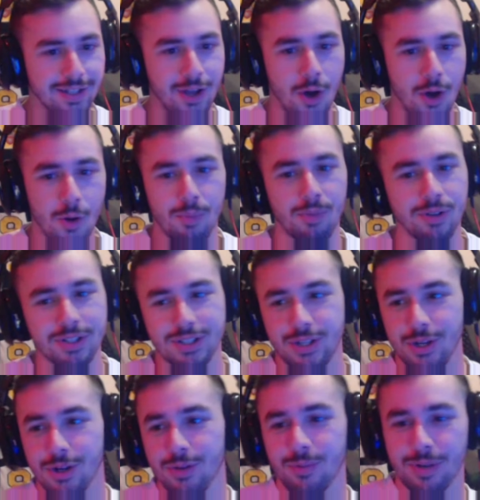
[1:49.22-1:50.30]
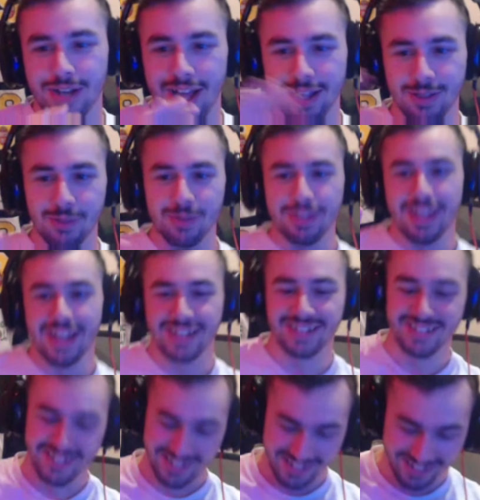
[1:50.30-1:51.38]
Nope, dude, we're not doing that
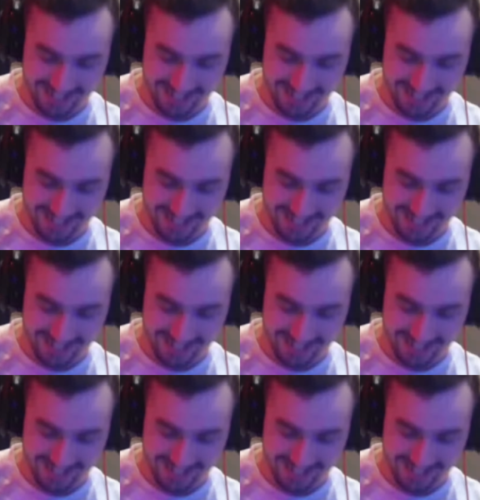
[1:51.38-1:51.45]
shit.